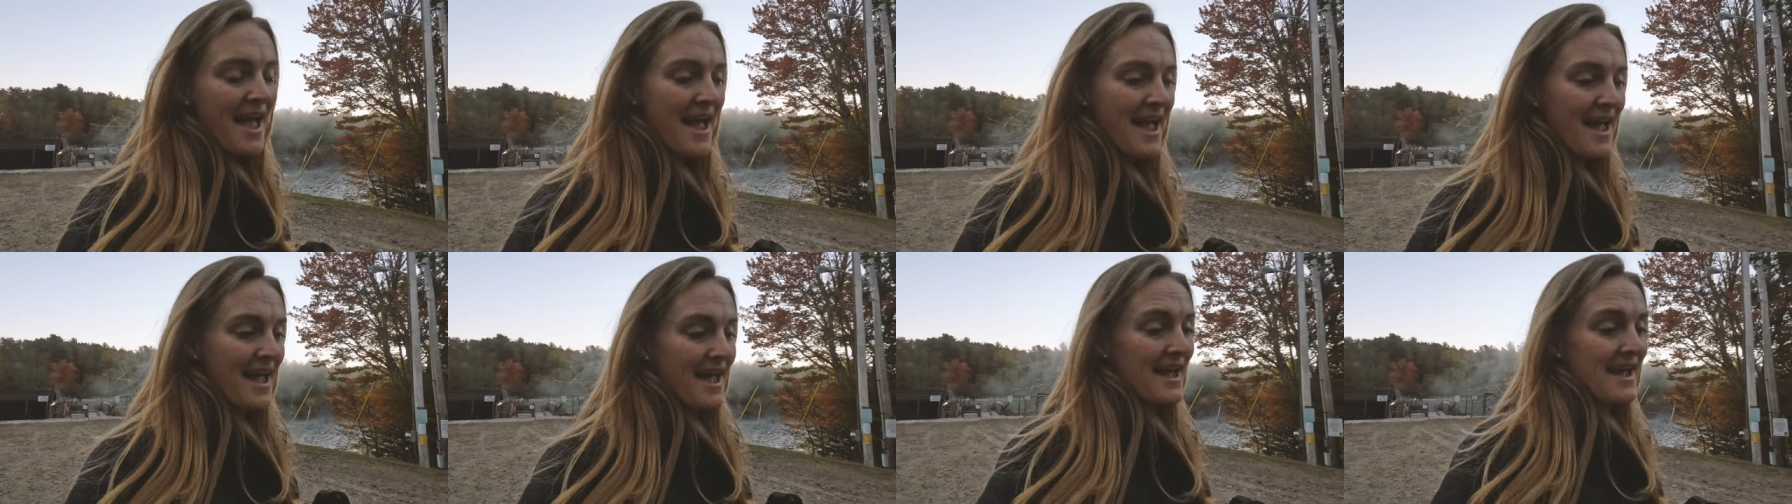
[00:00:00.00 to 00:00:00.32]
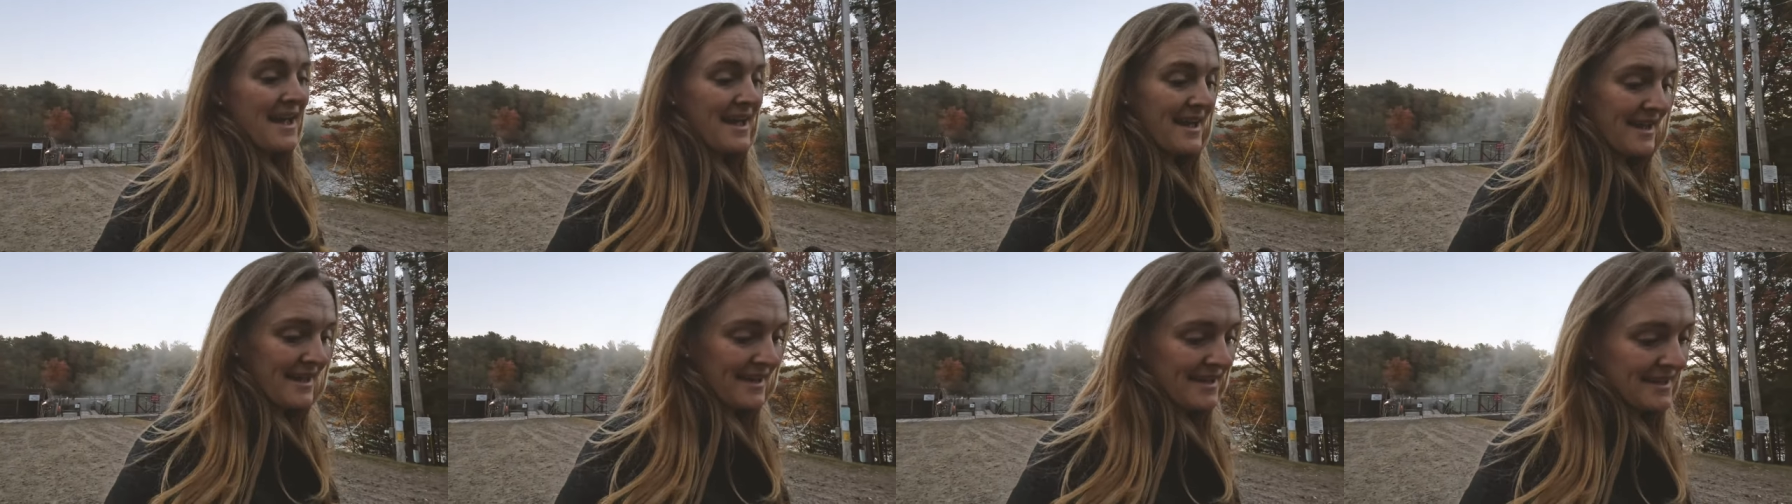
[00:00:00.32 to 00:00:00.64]

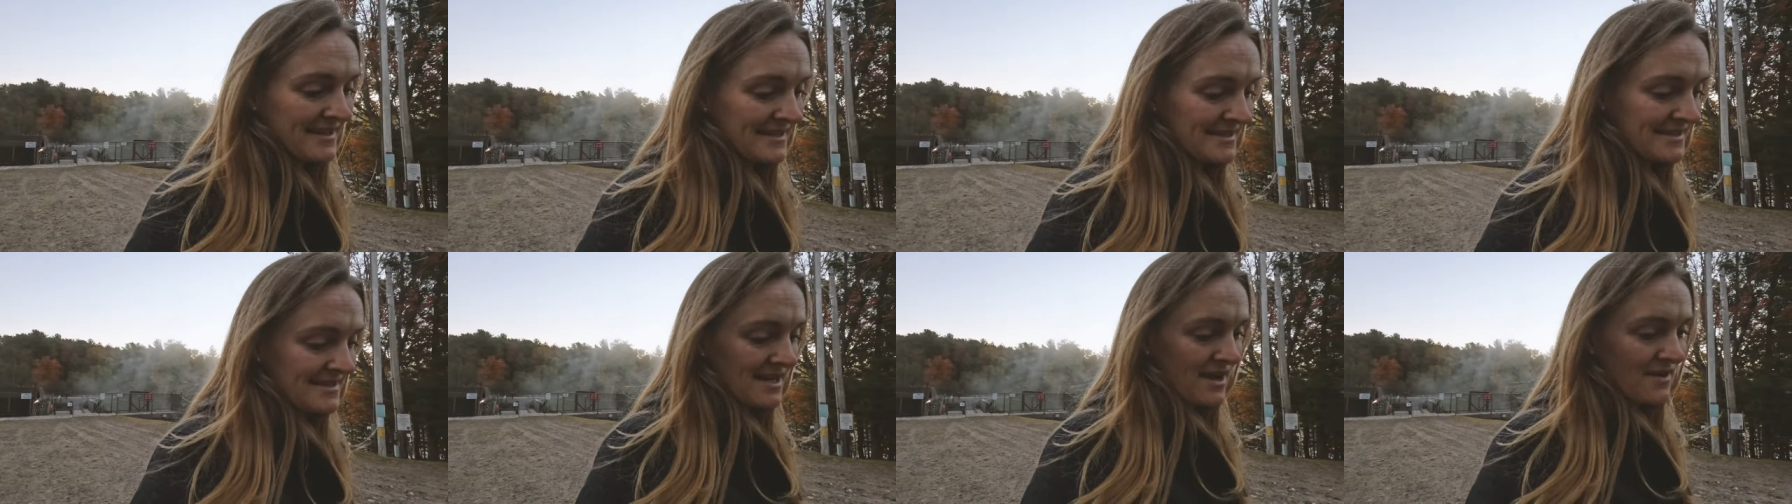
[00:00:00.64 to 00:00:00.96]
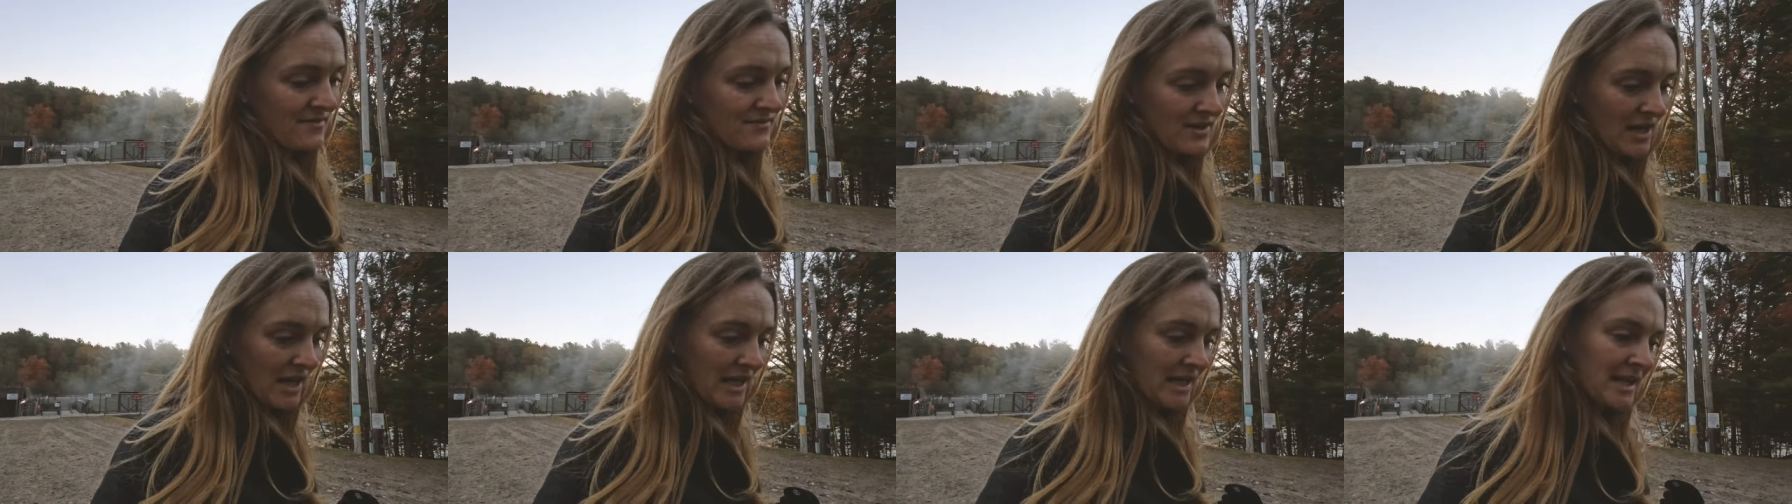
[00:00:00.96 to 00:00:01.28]
And
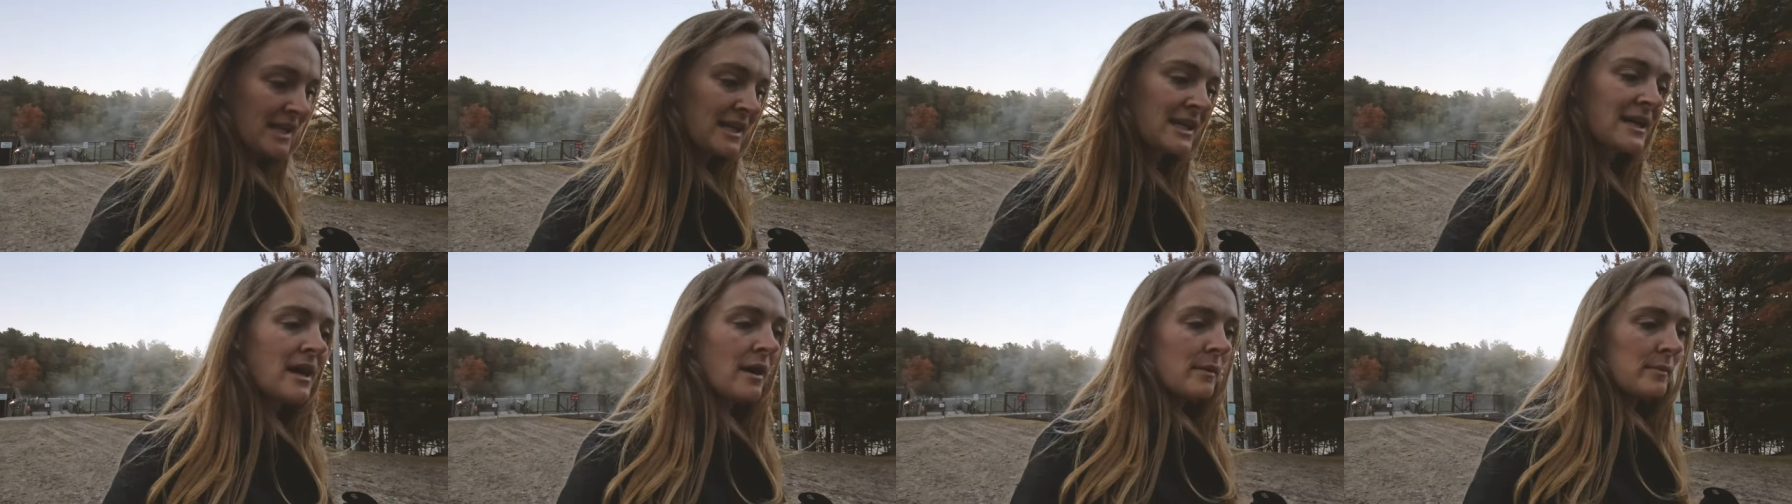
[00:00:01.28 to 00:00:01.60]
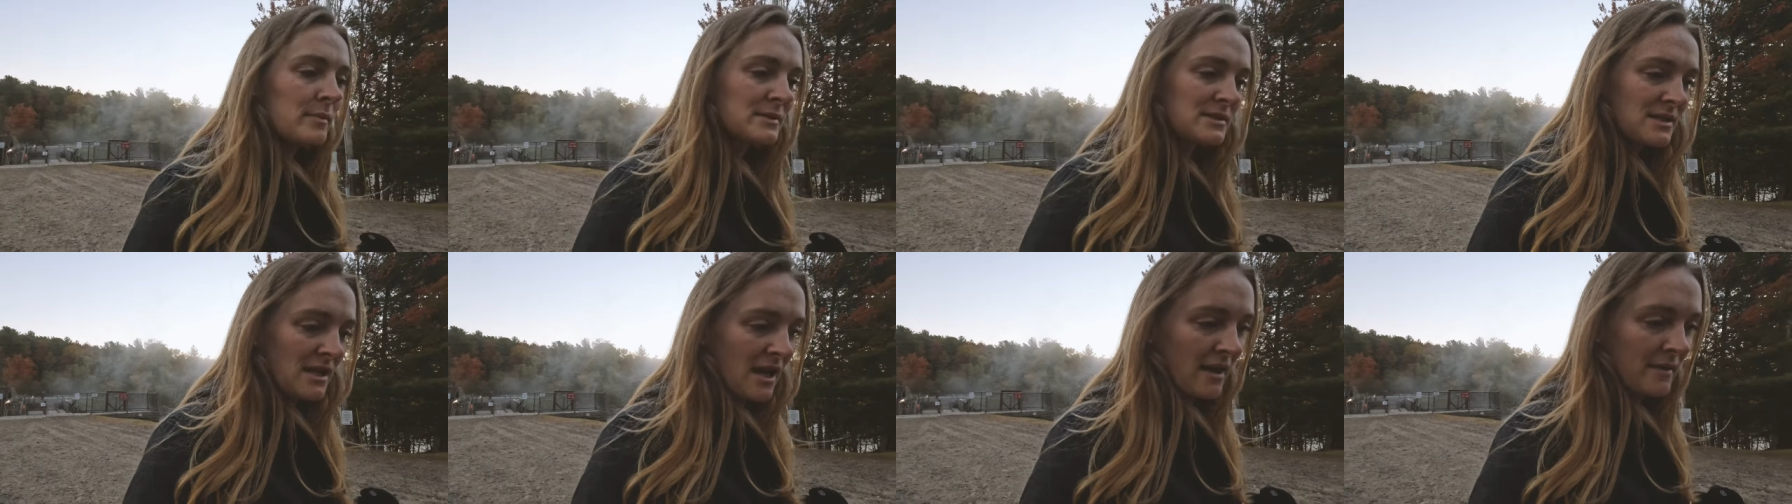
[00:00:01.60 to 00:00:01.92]
I've done it a
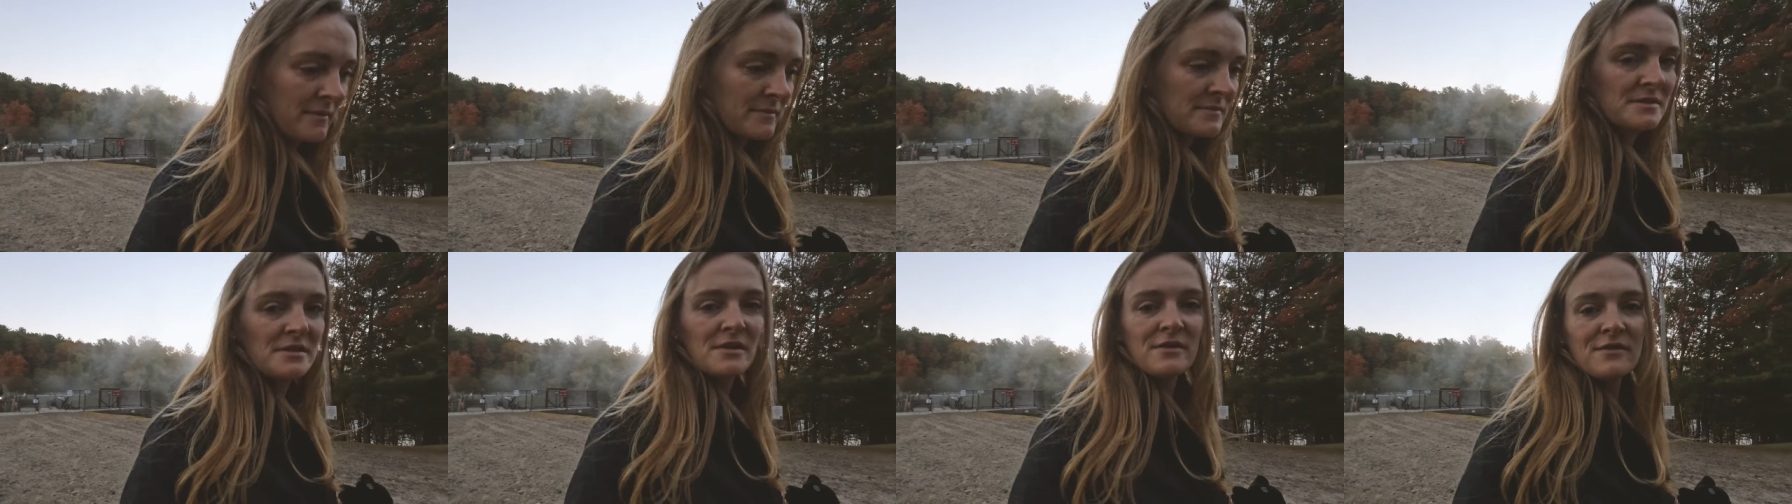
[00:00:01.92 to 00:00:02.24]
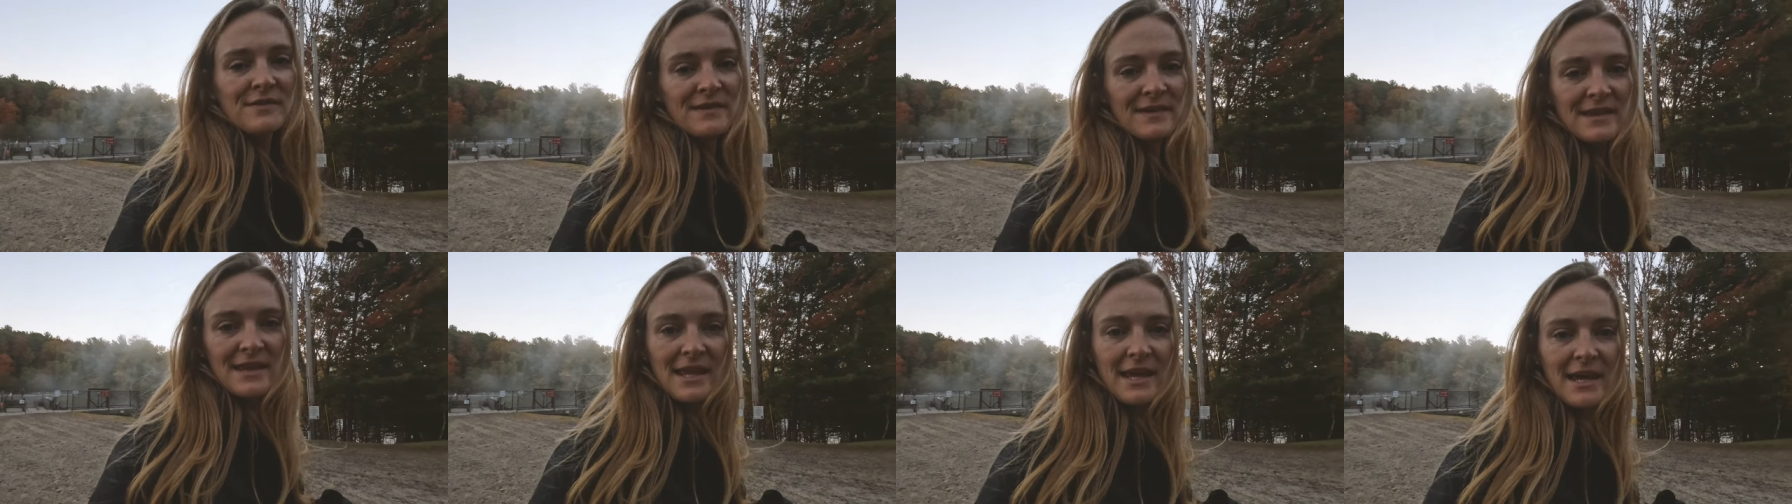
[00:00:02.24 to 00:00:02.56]
couple times
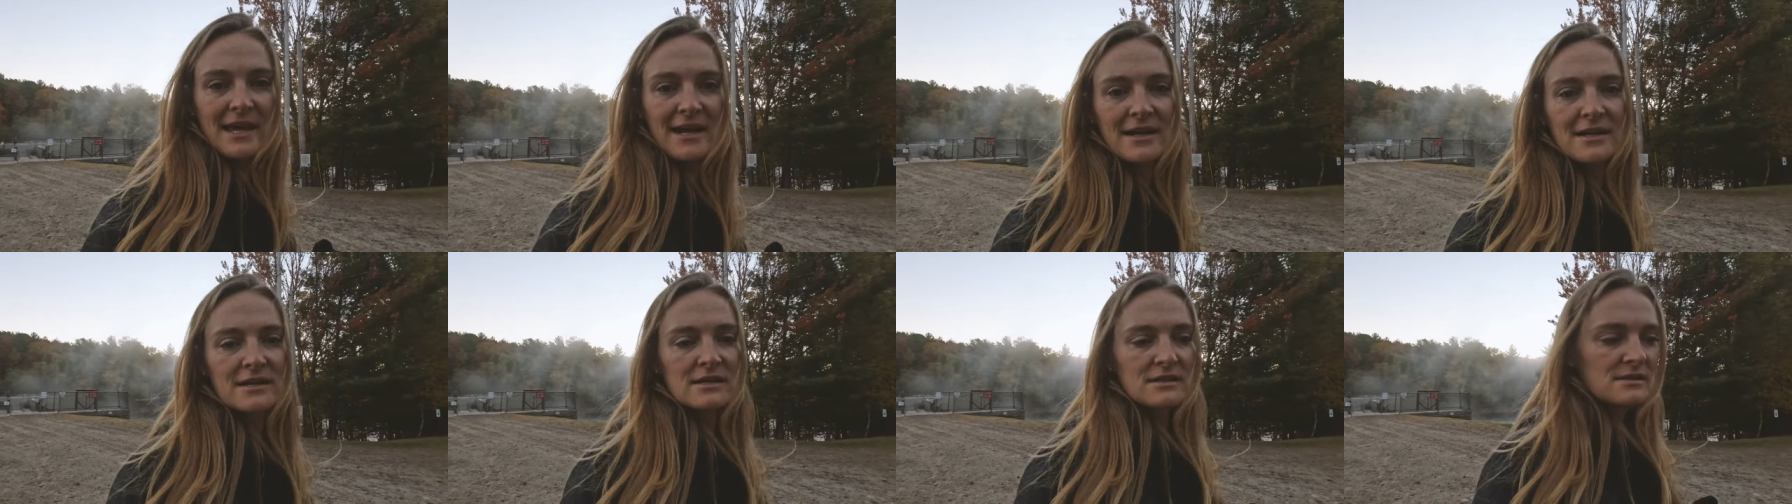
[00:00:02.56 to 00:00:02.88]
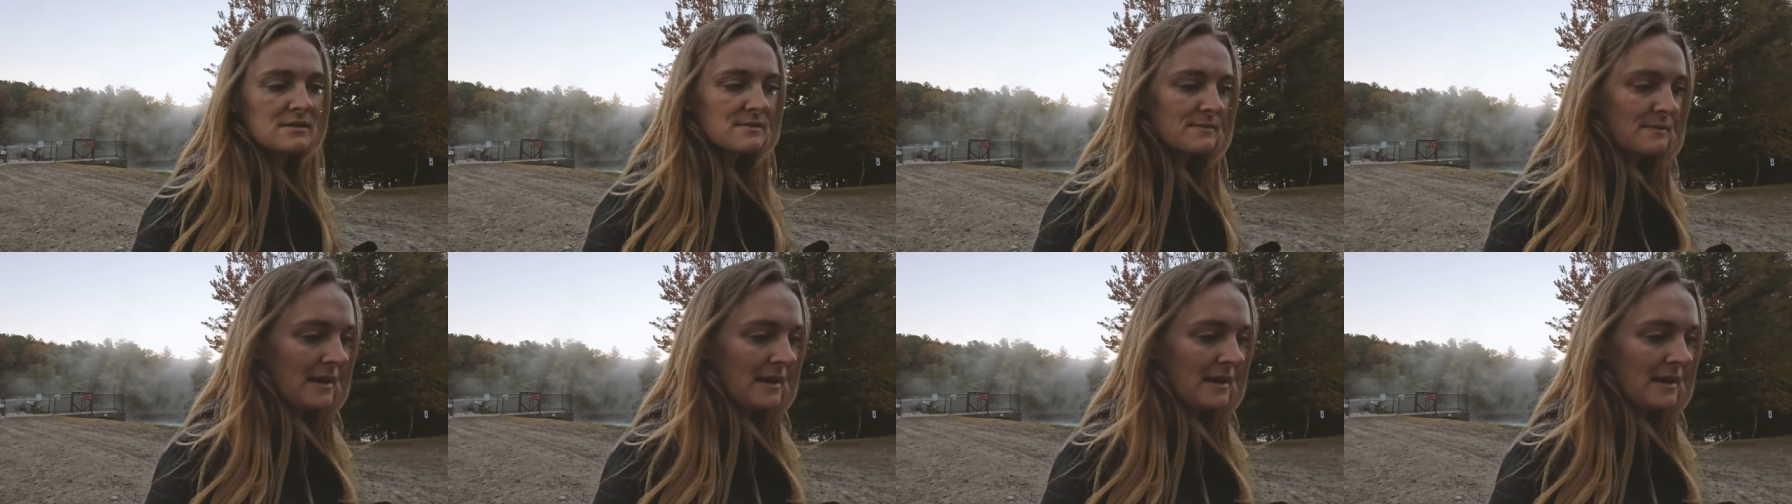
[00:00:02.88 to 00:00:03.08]
over the years.